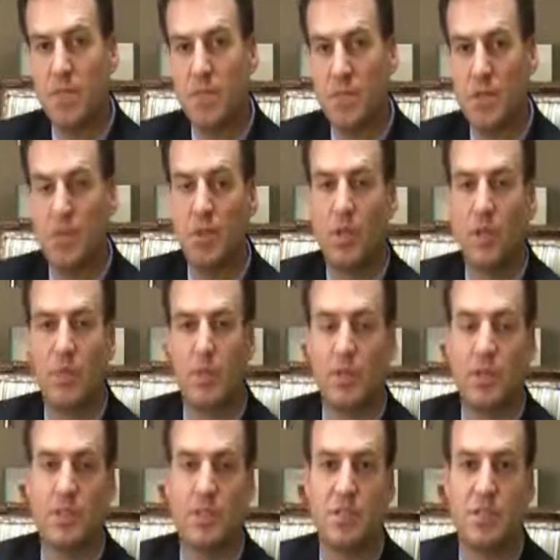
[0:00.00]
typically
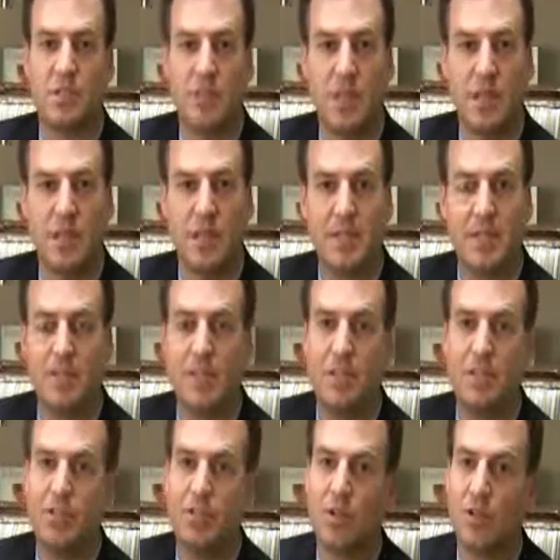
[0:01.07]
presents as a pigmented
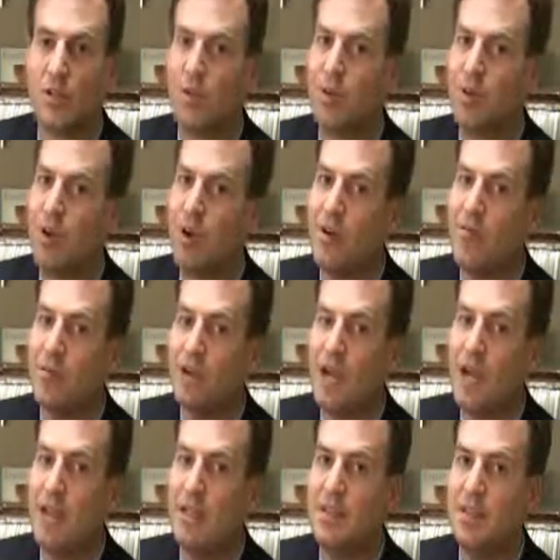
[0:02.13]
lesion, although there are
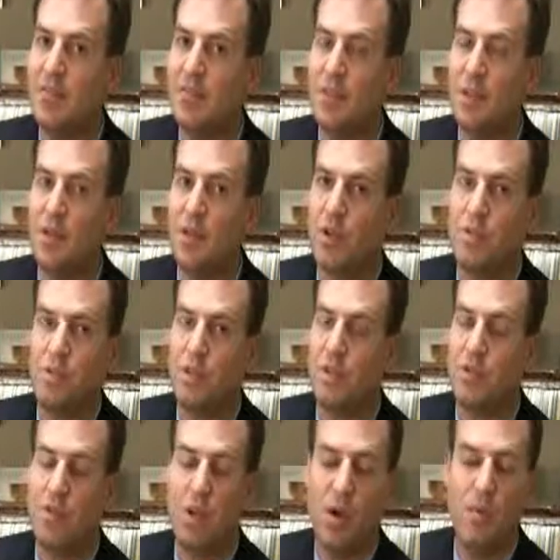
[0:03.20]
varieties of melanoma
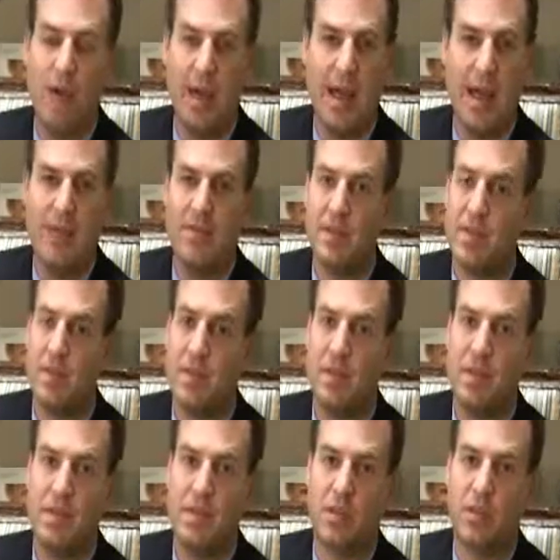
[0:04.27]
that don't have any
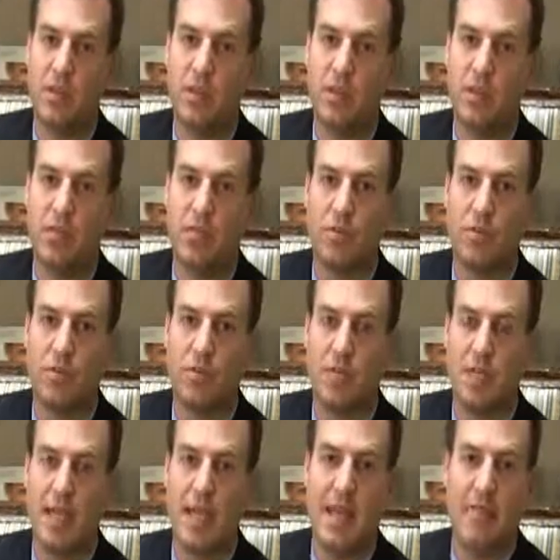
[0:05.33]
pigment in them, referred to
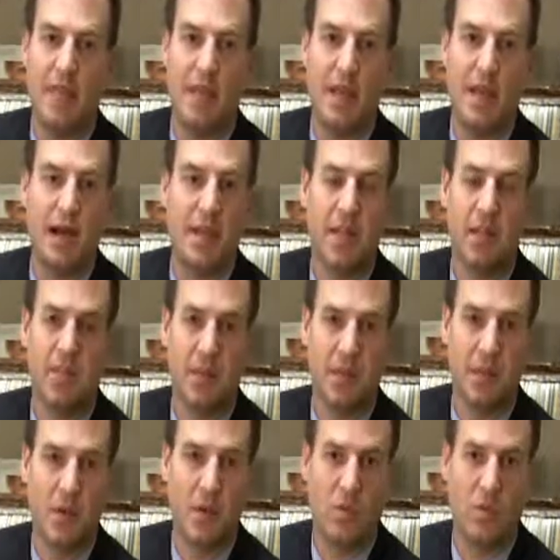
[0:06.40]
as amelanotic
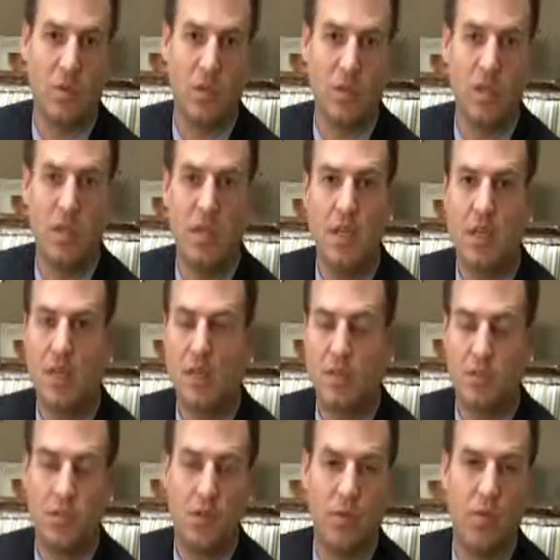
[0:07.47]
melanomas.
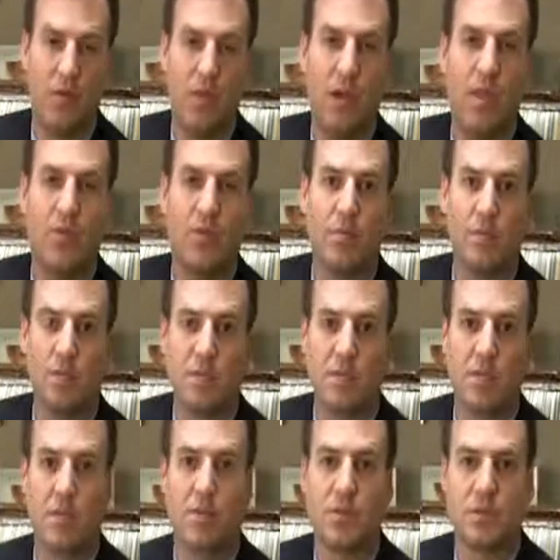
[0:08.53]
And so there are other more
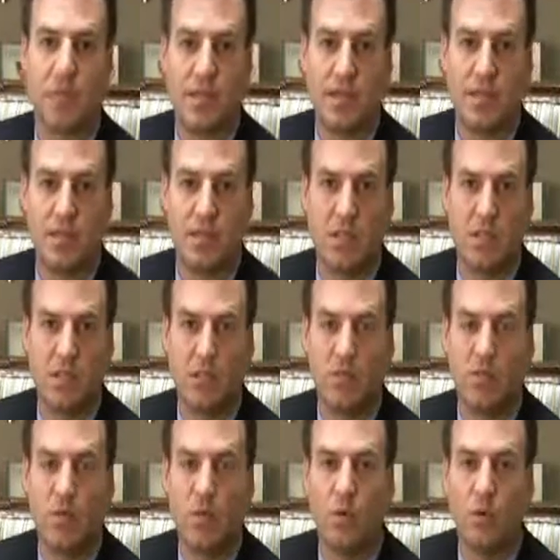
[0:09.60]
subtle signs that you
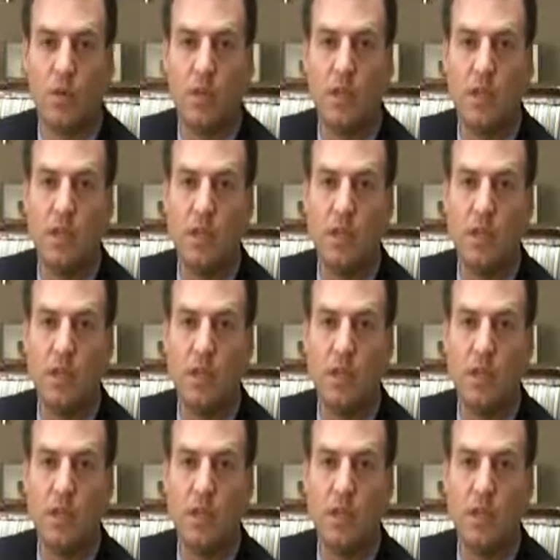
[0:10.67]
look for